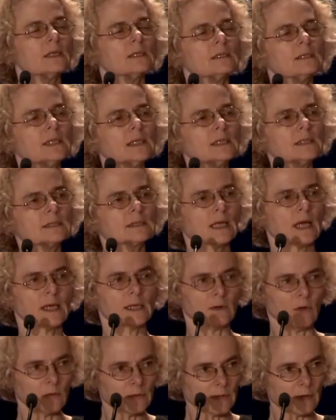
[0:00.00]
These
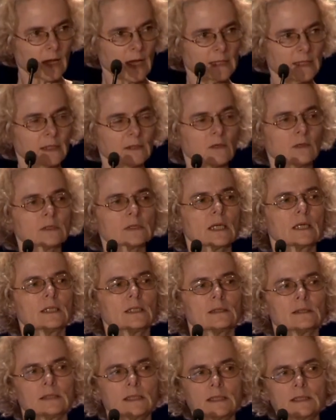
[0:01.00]
and other analogs,
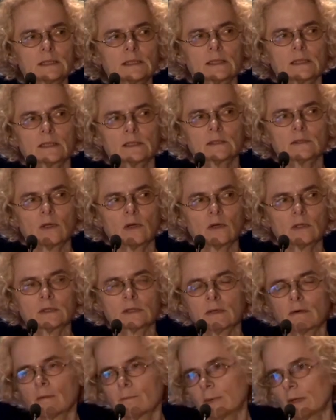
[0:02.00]
this is
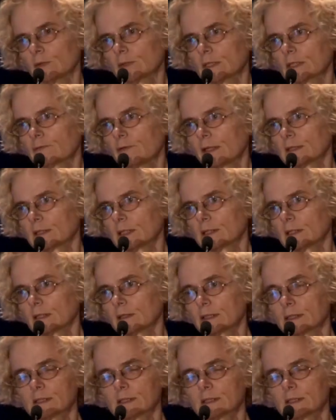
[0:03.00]
not therapeutic fentanyl.